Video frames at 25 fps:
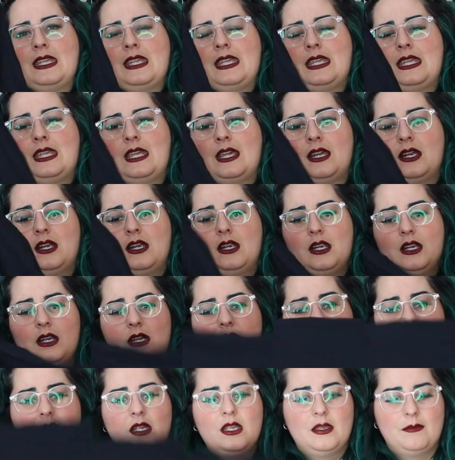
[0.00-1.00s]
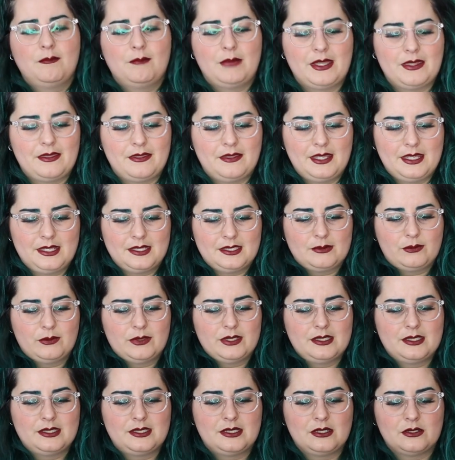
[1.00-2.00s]
here but this
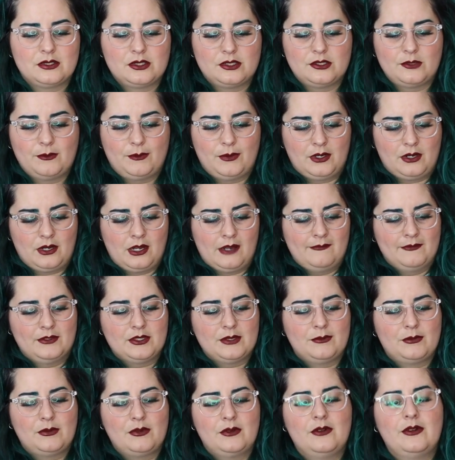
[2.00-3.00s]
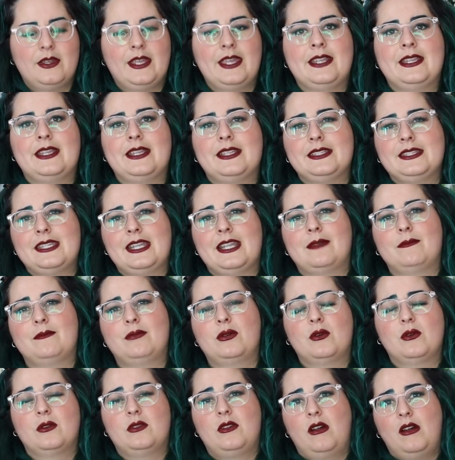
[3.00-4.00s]
was still super comfortable and it didn't
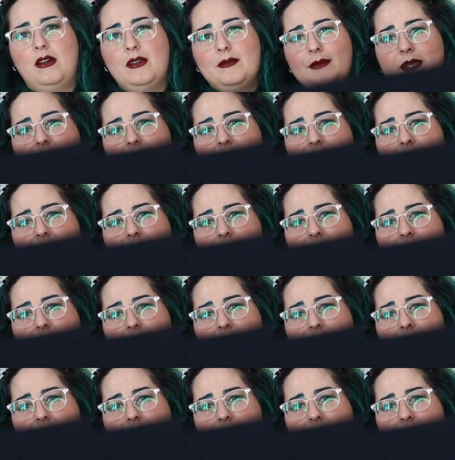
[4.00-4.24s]
pull on